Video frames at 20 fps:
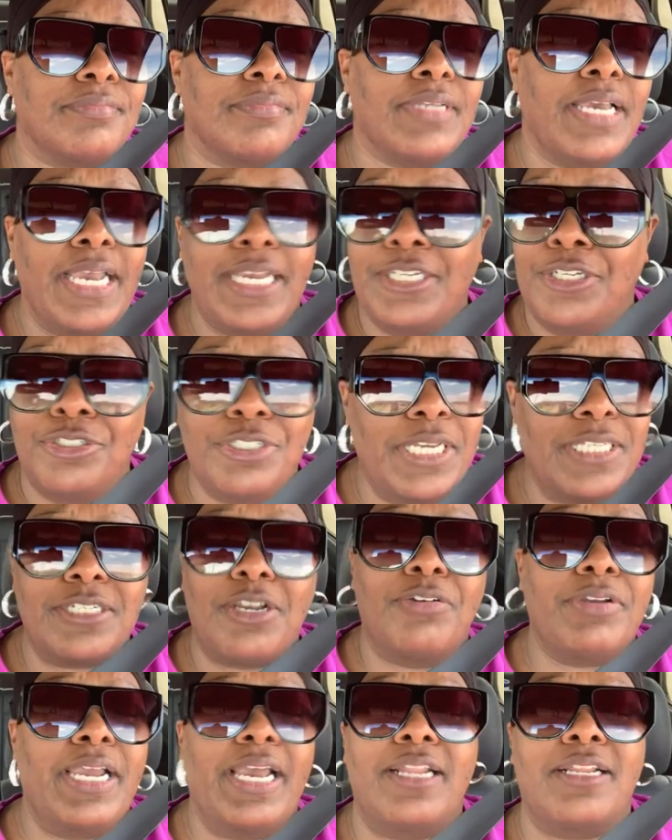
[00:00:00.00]
and you just
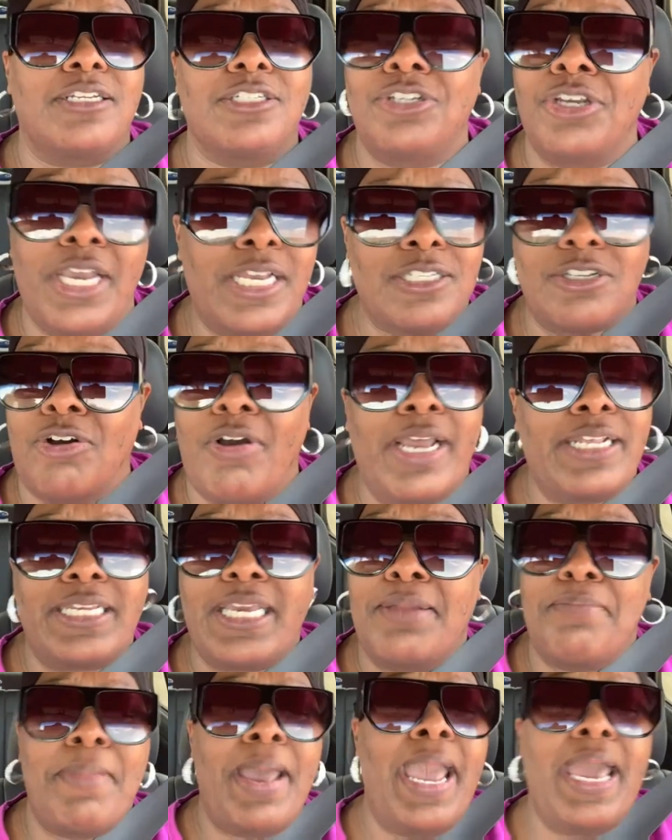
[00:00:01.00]
gonna get you just gonna have to
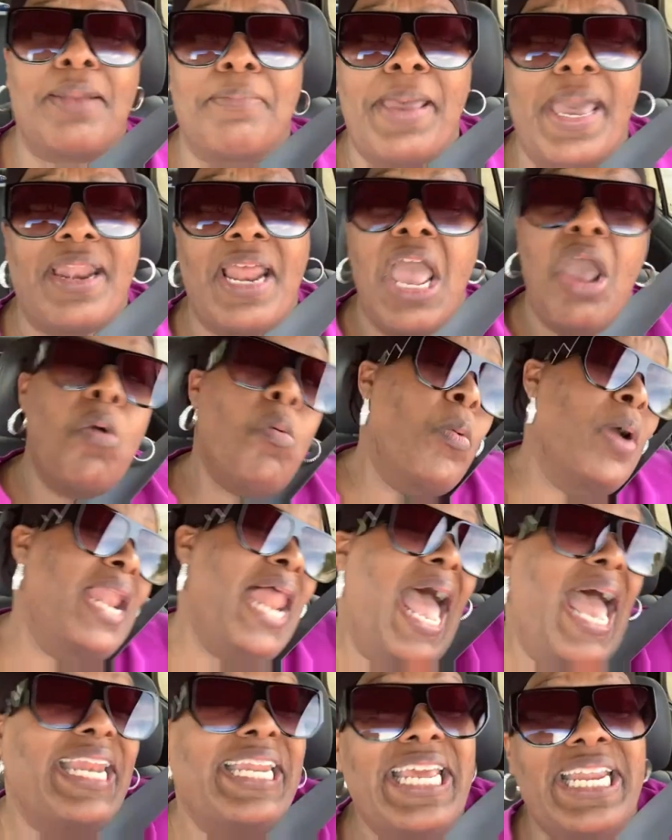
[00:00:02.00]
get mad about it. Well,
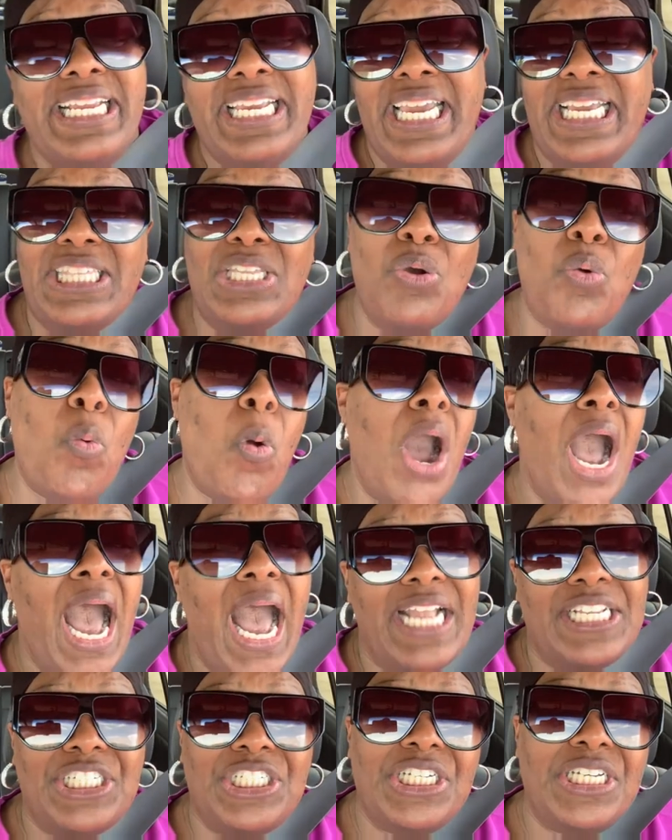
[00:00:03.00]
I didn't get to
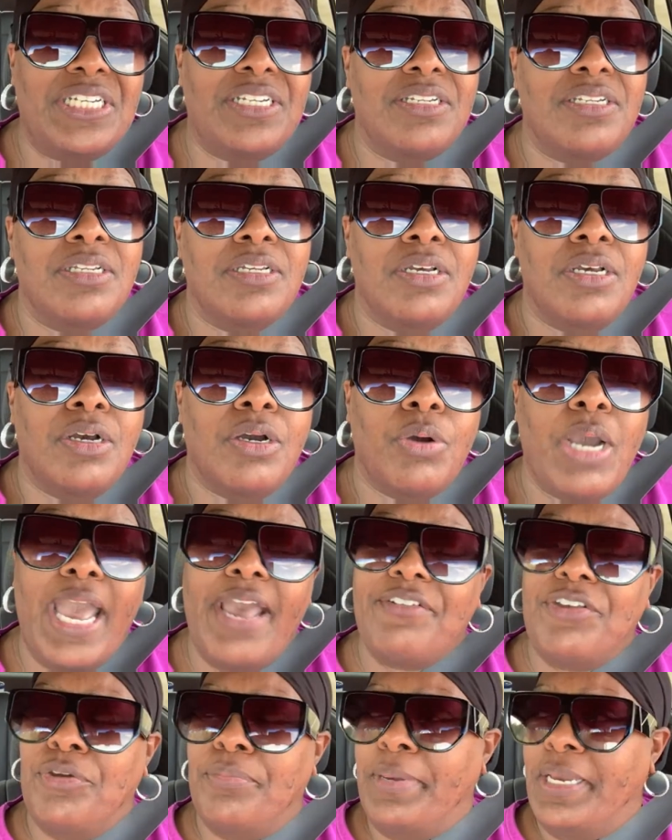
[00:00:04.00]
watch it. Well,
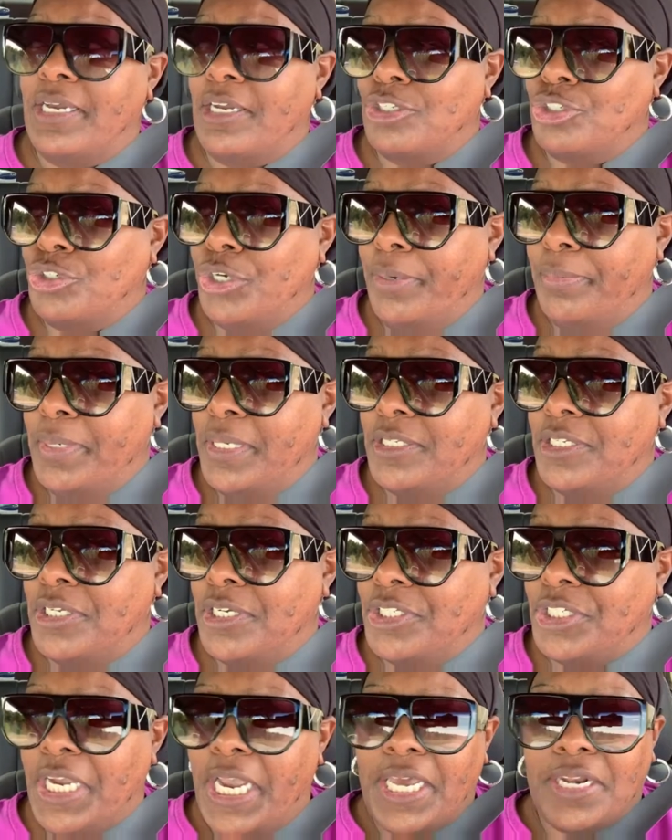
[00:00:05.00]
have you been contributing to the
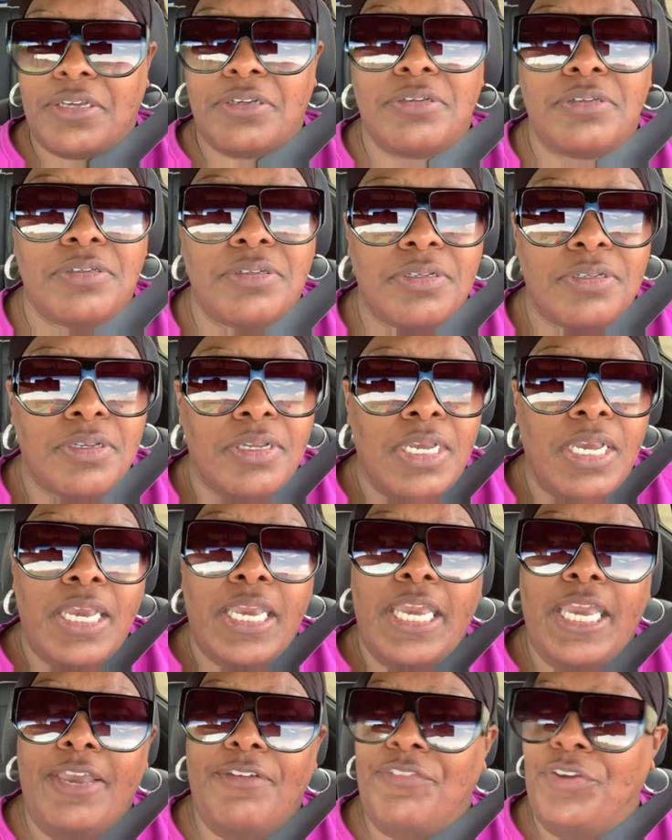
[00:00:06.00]
channel?
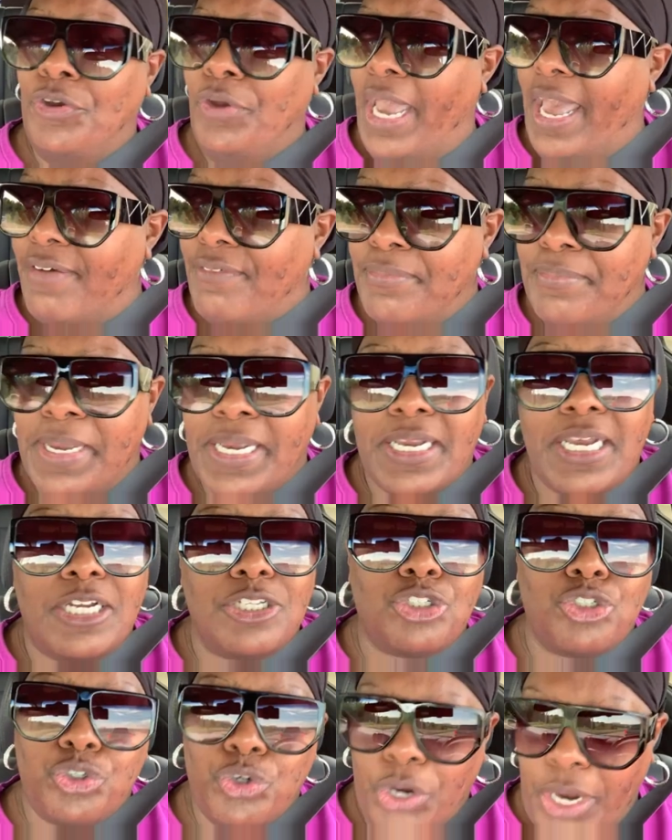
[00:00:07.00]
If you haven't been
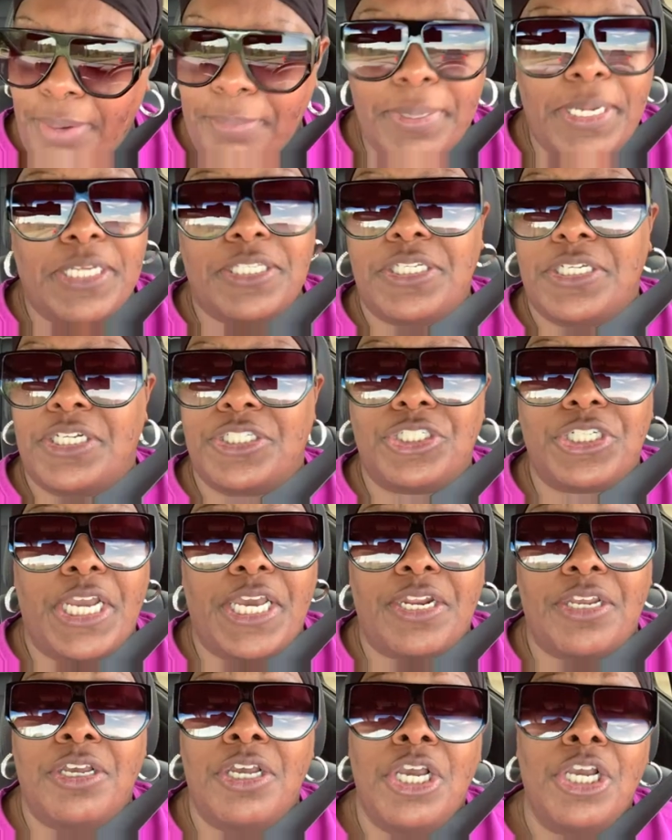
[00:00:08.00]
contributing to the
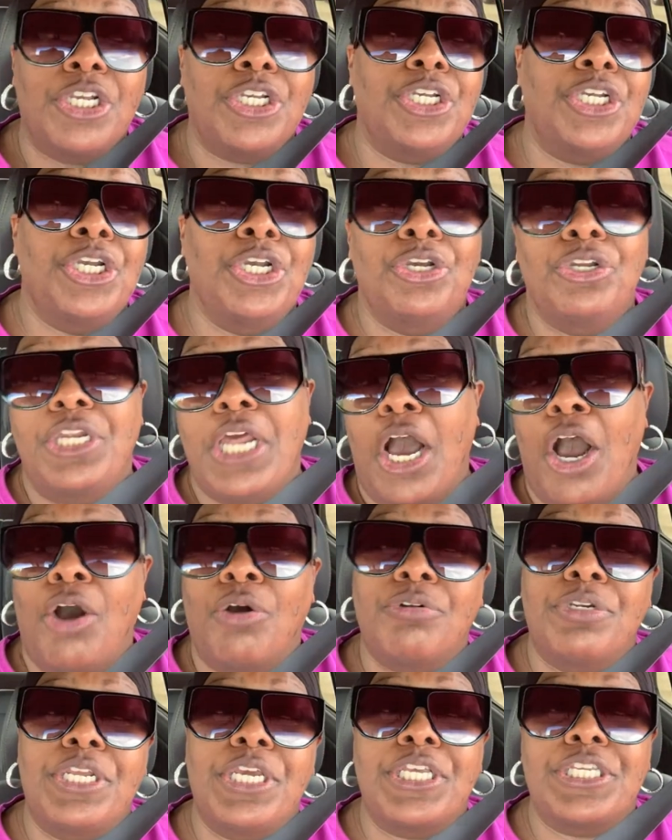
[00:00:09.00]
channel, you
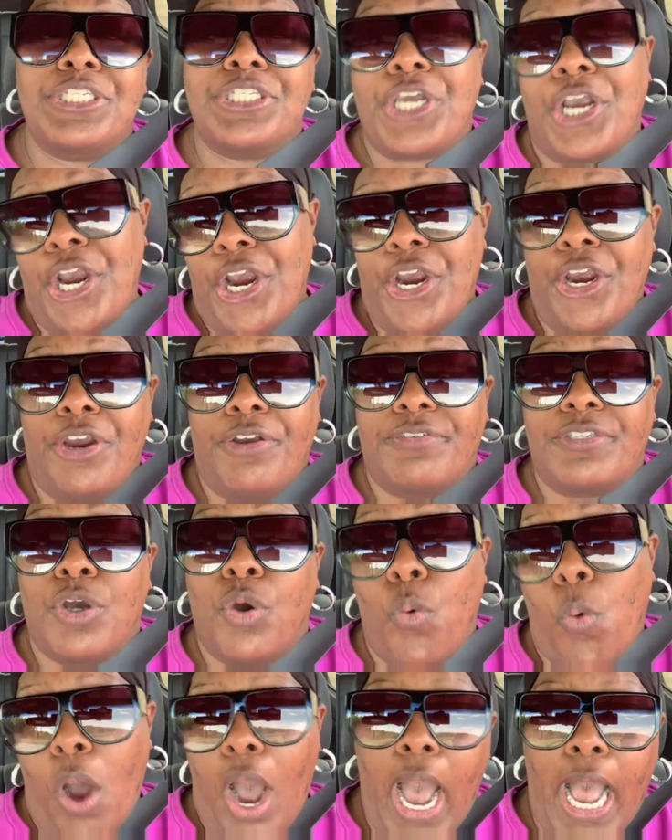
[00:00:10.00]
don't deserve to
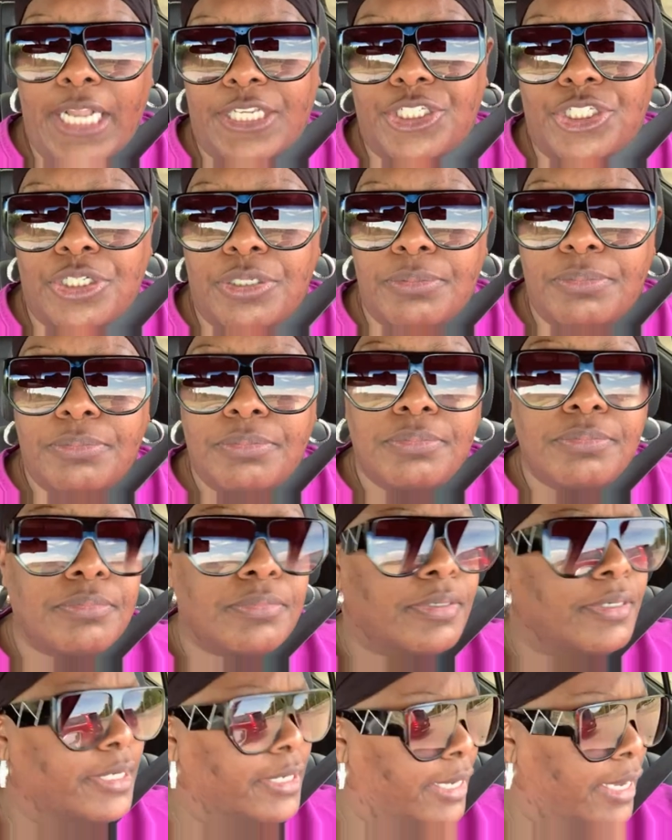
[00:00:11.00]
watch them.
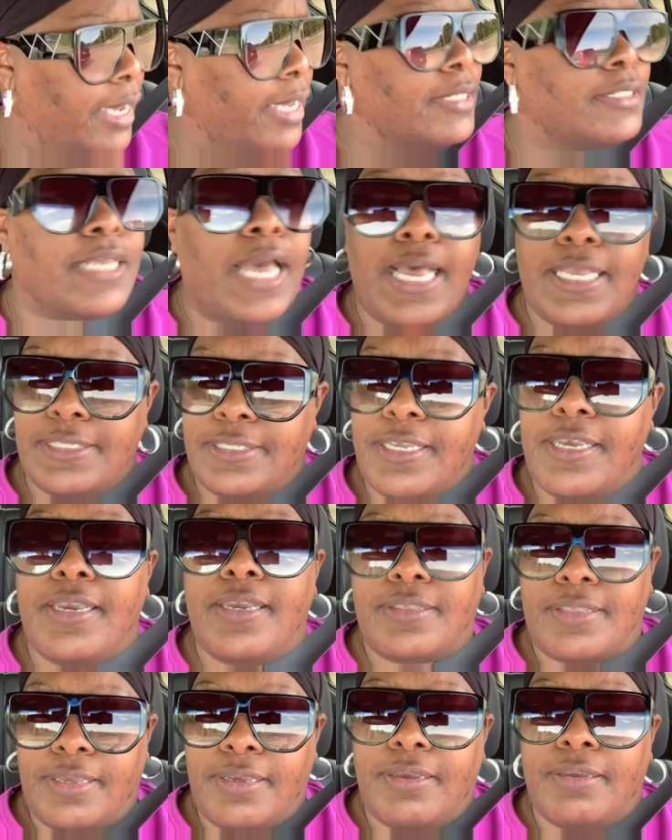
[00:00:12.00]
Yes, I
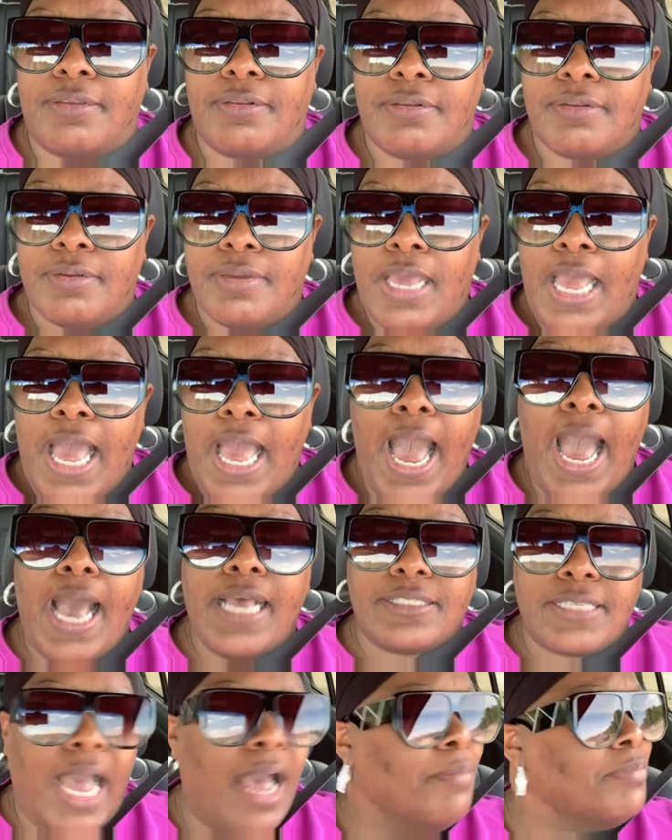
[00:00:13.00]
said that. I,
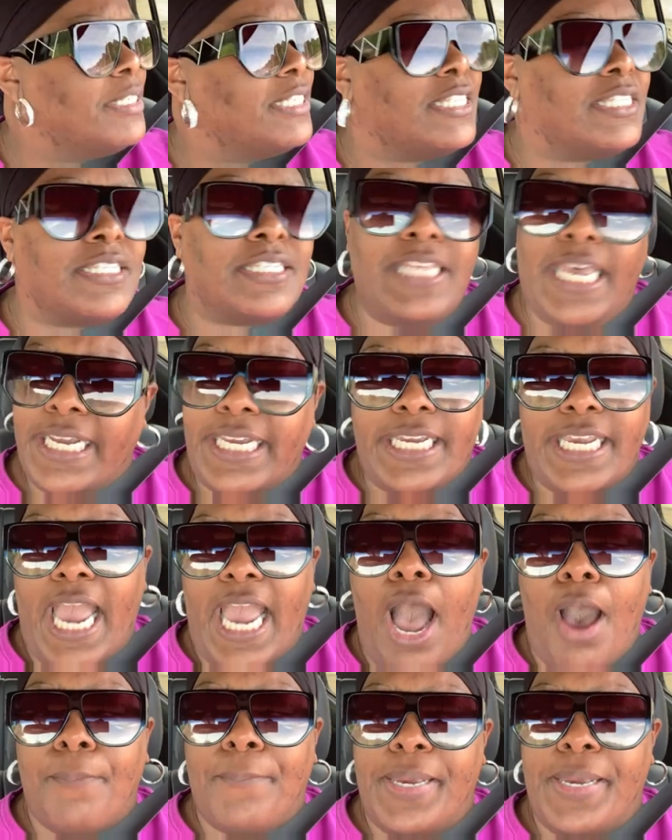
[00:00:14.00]
I'm sick of
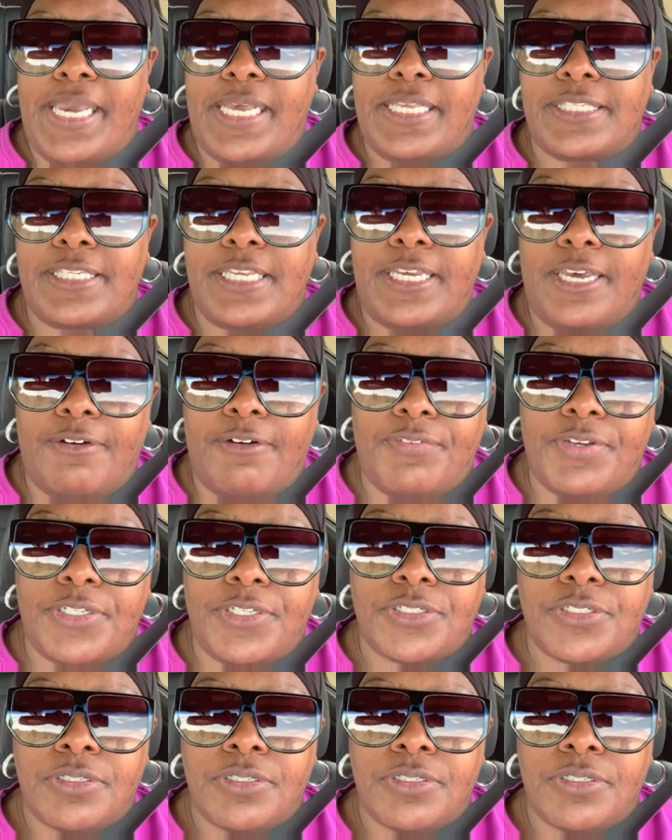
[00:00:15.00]
y'all being selfish.